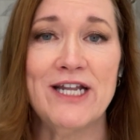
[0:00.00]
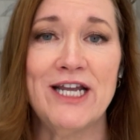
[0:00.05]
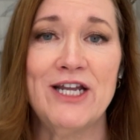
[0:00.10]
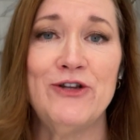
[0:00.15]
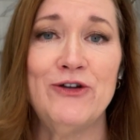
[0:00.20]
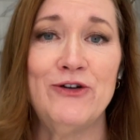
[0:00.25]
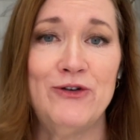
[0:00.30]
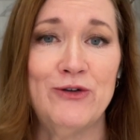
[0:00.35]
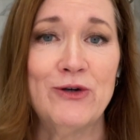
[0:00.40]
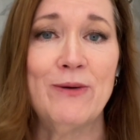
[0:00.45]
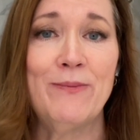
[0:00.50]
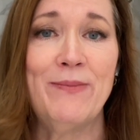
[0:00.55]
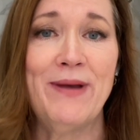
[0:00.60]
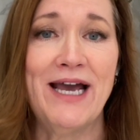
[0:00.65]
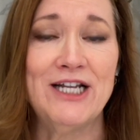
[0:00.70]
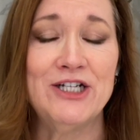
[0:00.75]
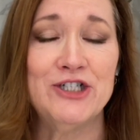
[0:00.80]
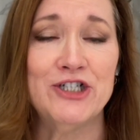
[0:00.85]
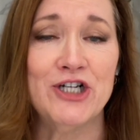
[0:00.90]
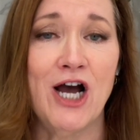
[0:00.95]
and you do a
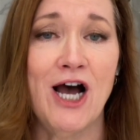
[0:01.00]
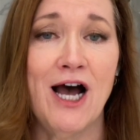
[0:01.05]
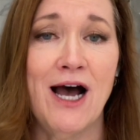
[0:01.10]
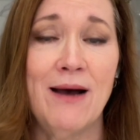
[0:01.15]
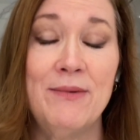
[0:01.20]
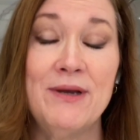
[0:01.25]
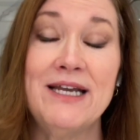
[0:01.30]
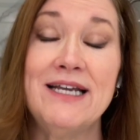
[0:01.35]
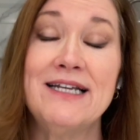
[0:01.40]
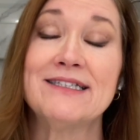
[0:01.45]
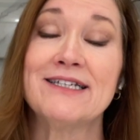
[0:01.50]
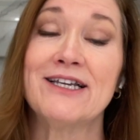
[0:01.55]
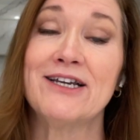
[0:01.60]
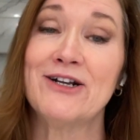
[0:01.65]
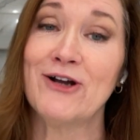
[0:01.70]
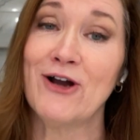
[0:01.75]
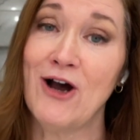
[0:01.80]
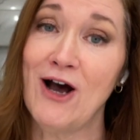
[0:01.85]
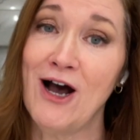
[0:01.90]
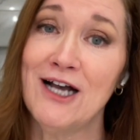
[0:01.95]
bad job, it's going
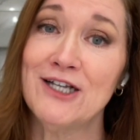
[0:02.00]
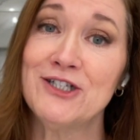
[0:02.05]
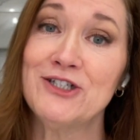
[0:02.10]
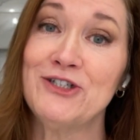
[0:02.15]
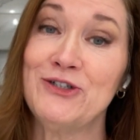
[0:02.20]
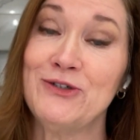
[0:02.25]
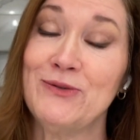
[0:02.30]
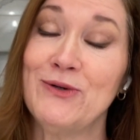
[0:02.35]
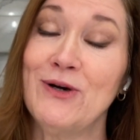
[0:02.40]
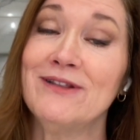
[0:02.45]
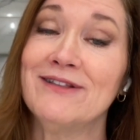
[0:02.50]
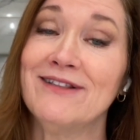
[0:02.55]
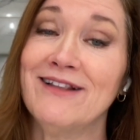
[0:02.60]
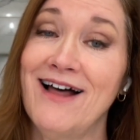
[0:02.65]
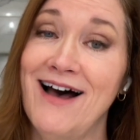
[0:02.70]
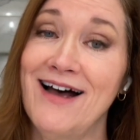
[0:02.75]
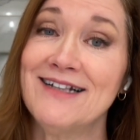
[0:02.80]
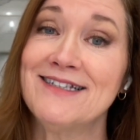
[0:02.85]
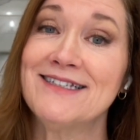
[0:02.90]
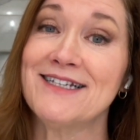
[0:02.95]
to cost you
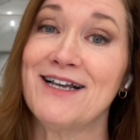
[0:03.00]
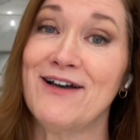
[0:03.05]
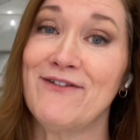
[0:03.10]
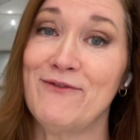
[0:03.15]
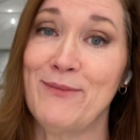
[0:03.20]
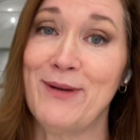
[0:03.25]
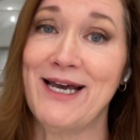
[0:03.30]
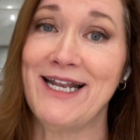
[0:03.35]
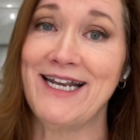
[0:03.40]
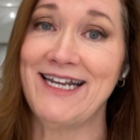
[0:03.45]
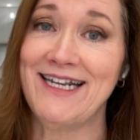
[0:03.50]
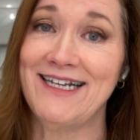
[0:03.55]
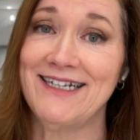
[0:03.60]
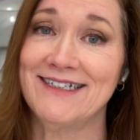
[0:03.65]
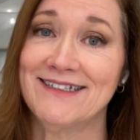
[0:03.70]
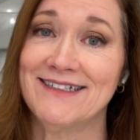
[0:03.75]
lots of money.